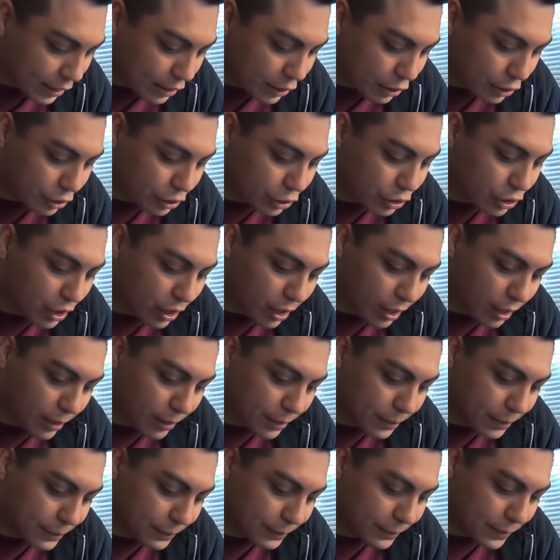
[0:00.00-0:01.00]
Your
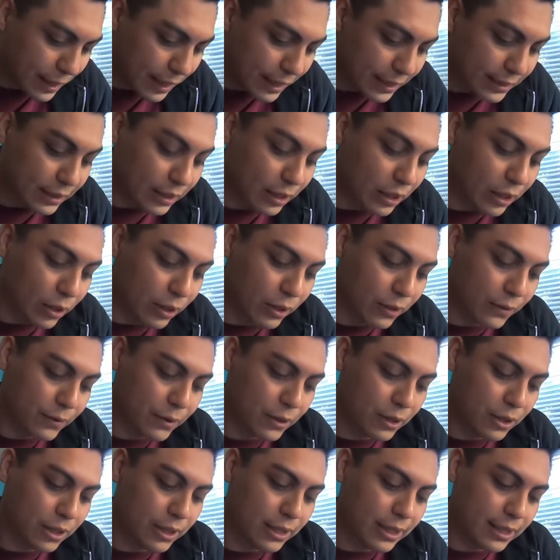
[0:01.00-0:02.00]
job as a
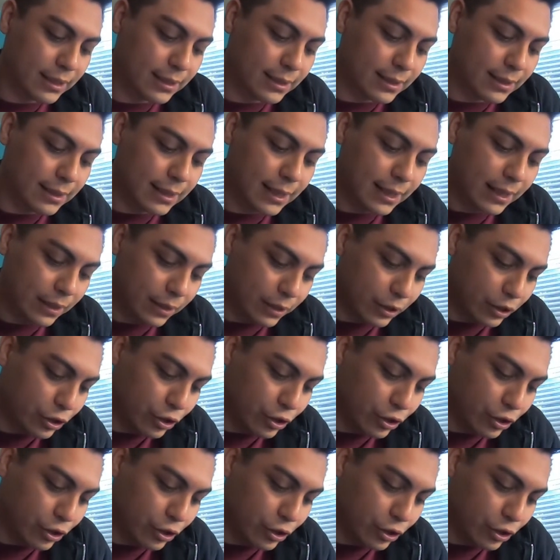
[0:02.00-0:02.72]
glover is to tell a